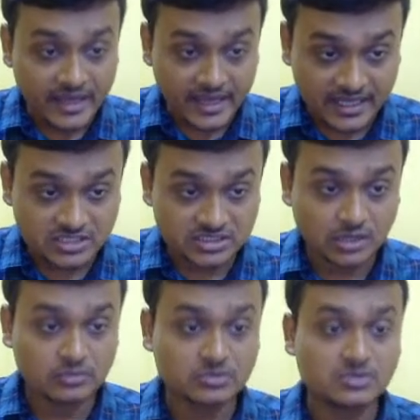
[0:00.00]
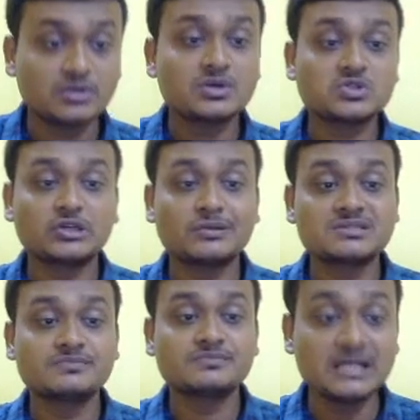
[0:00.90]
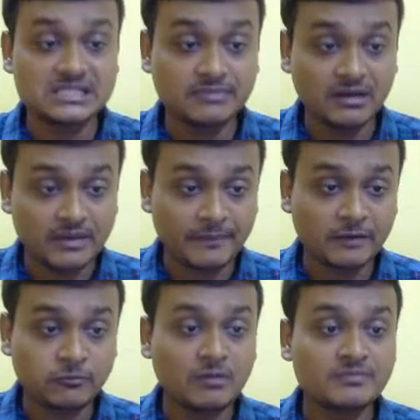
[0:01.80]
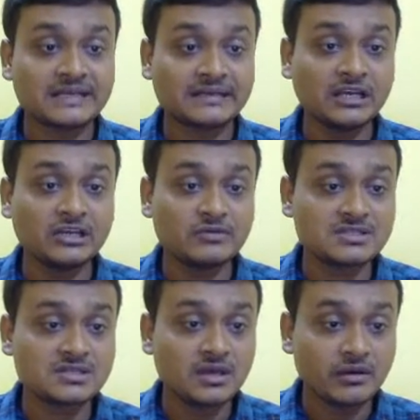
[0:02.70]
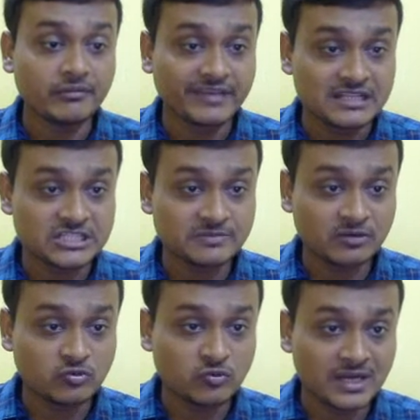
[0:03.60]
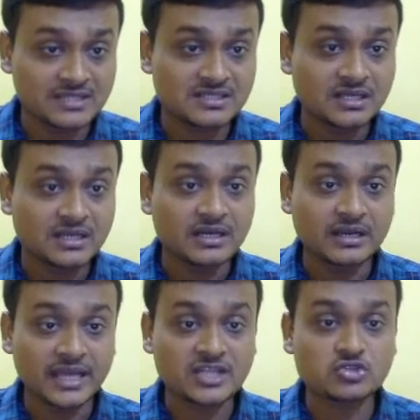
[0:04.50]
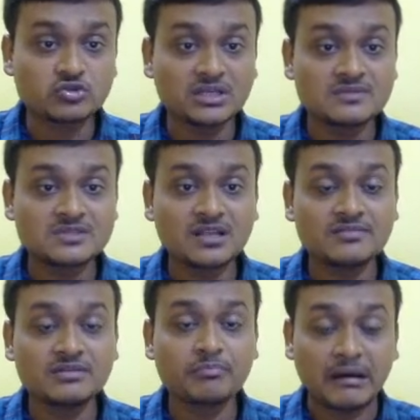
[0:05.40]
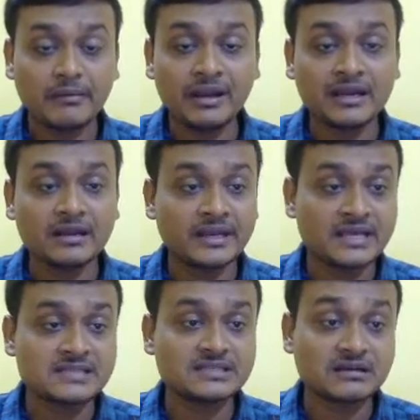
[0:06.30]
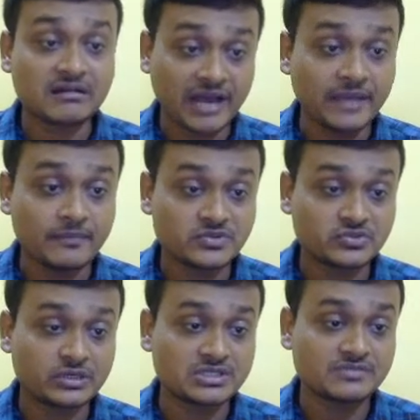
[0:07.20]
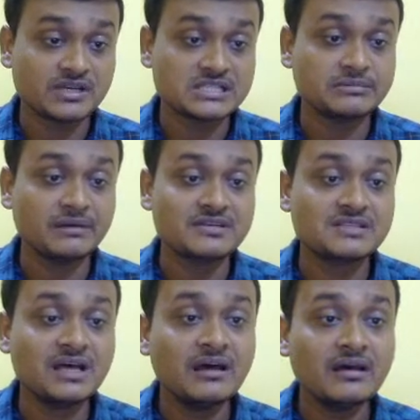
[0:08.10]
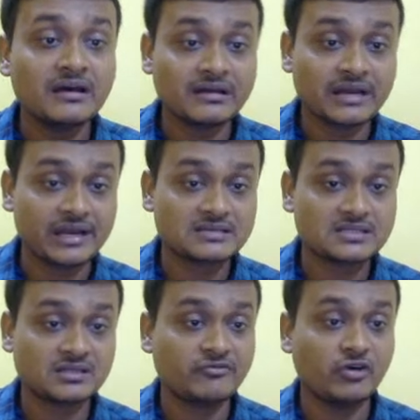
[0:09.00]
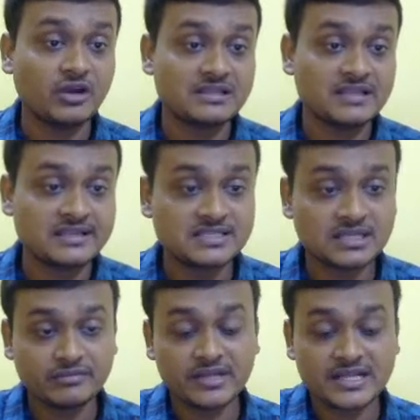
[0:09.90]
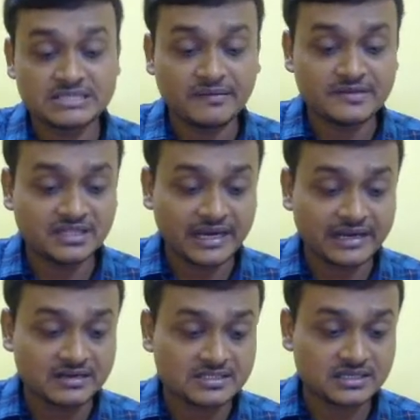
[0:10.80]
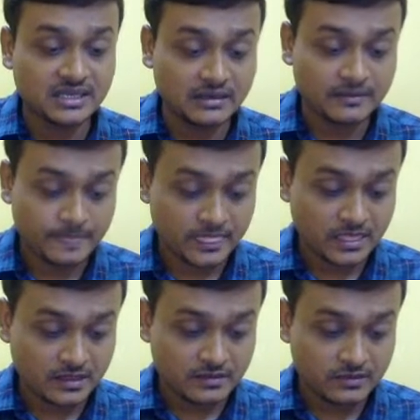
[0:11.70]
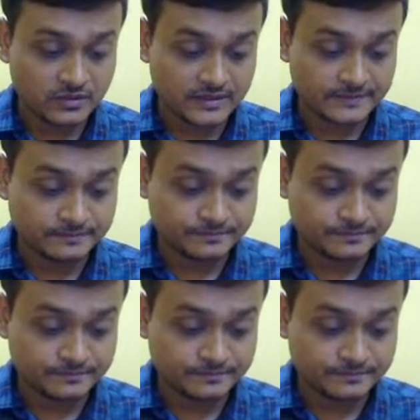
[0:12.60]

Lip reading: So it was Beelzebub. Apart from Satan, it was Beelzebub who was next to himself in power and next in crime. So it is Beelzebub is the right answer. The fallen angel Beelzebub is the right answer here. Okay.